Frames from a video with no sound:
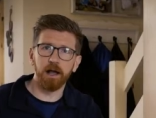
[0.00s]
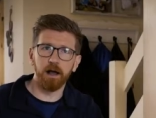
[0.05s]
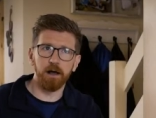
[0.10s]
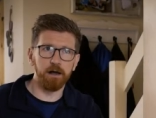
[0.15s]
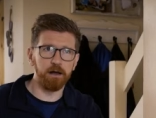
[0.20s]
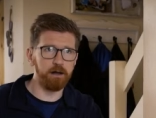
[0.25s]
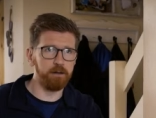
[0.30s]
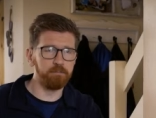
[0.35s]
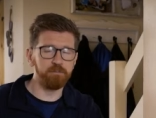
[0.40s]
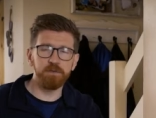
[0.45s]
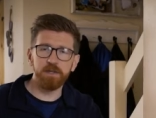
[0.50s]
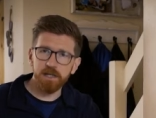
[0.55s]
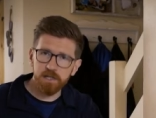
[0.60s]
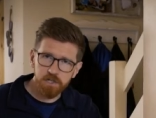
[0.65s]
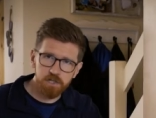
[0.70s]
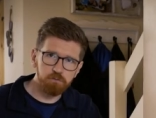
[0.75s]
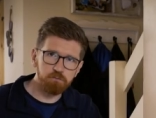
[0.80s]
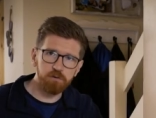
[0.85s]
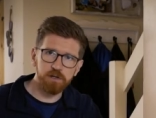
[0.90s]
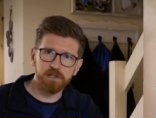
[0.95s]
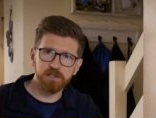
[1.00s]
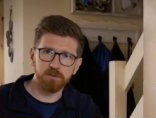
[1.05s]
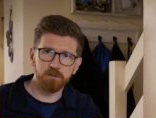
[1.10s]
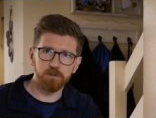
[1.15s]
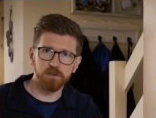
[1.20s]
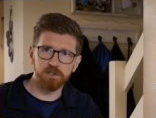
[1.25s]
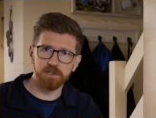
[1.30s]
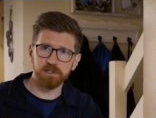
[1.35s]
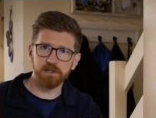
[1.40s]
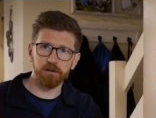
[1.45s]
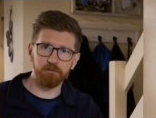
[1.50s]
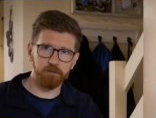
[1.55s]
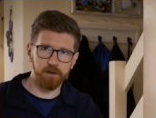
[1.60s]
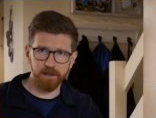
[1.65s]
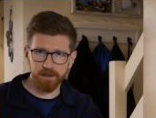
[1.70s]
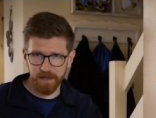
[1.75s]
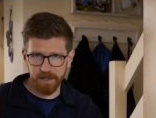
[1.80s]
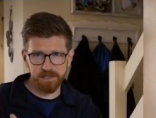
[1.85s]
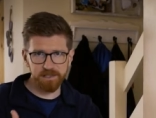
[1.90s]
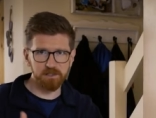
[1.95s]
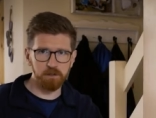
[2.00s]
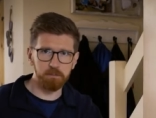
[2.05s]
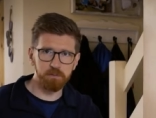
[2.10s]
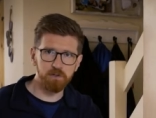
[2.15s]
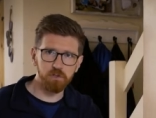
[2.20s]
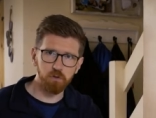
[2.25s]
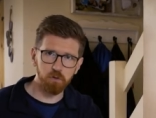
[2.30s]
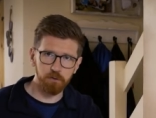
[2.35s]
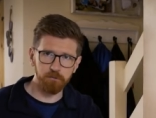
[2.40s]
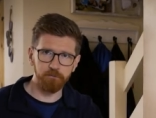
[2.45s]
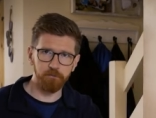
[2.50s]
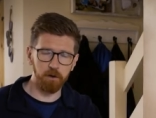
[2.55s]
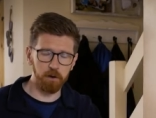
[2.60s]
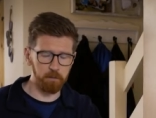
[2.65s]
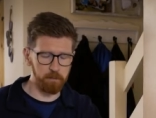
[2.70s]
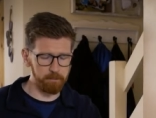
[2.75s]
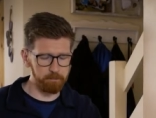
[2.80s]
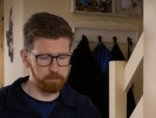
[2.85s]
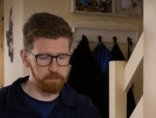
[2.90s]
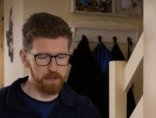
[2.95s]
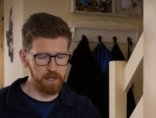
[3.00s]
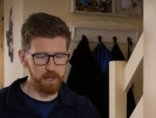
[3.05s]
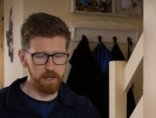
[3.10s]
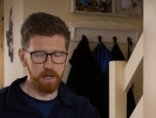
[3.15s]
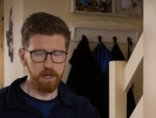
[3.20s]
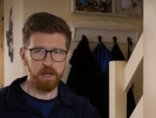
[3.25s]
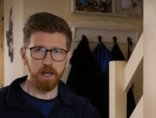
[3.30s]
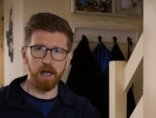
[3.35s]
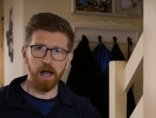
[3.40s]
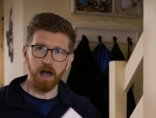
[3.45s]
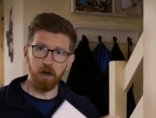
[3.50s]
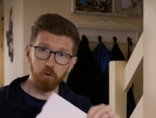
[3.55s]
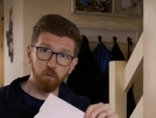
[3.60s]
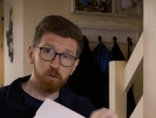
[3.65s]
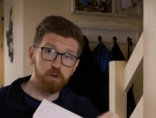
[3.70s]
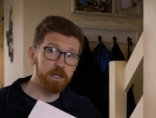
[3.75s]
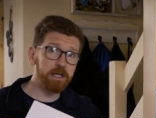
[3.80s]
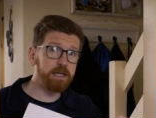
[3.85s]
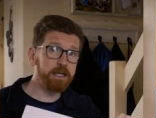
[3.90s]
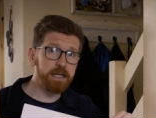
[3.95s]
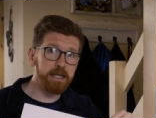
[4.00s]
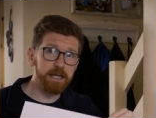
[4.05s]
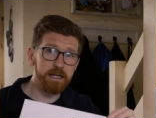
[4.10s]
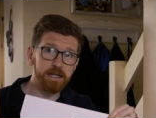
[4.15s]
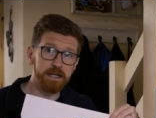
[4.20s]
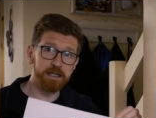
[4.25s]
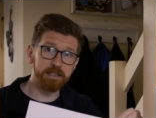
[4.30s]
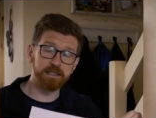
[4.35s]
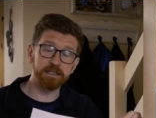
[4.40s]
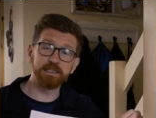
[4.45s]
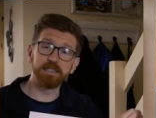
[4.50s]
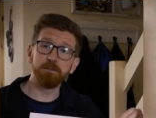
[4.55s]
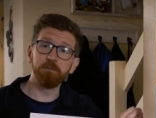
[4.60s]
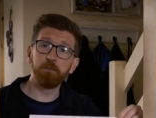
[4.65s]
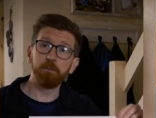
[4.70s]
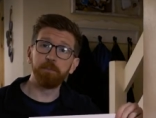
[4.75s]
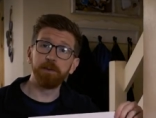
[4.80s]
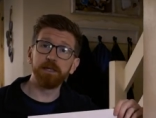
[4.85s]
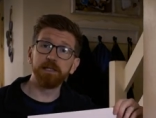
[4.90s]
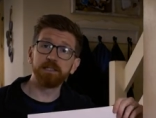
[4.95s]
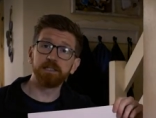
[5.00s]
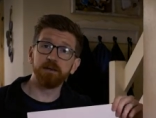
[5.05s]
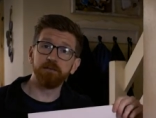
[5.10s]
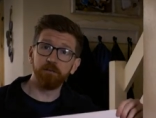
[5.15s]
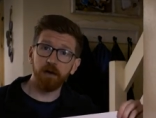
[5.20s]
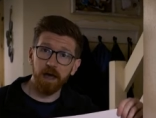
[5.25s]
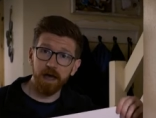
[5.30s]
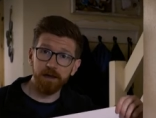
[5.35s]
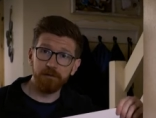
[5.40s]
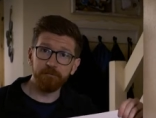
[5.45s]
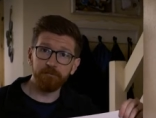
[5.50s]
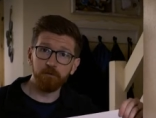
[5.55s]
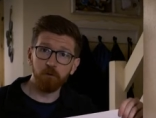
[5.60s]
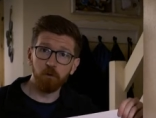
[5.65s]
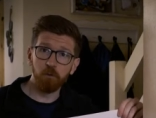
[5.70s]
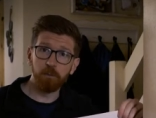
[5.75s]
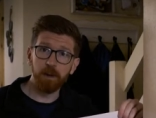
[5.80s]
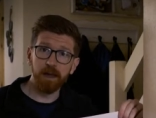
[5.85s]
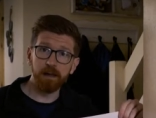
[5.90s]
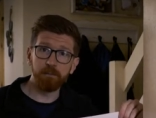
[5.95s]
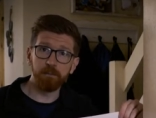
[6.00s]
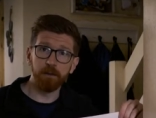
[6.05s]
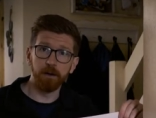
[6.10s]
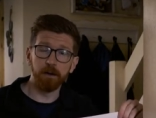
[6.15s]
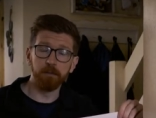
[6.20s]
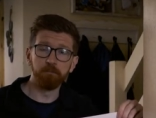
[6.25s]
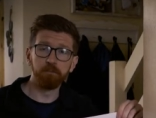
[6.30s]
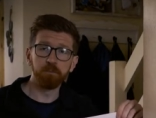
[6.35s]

um, teaching resources, stuff like that, so be sure to follow him. And all you're gonna need is a simple piece of A4 paper.